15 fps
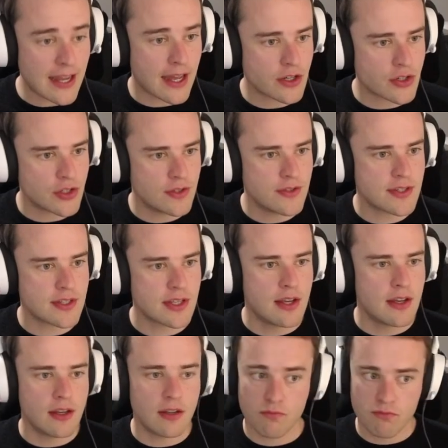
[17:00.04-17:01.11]
actions,
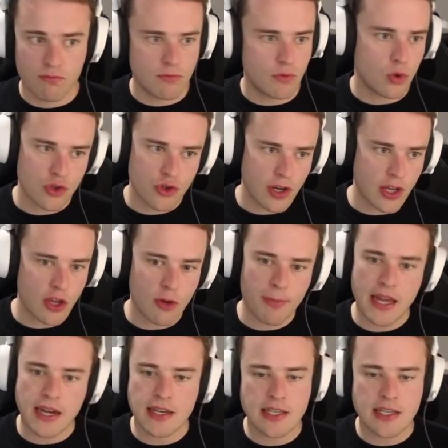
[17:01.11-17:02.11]
or trigger your Bounding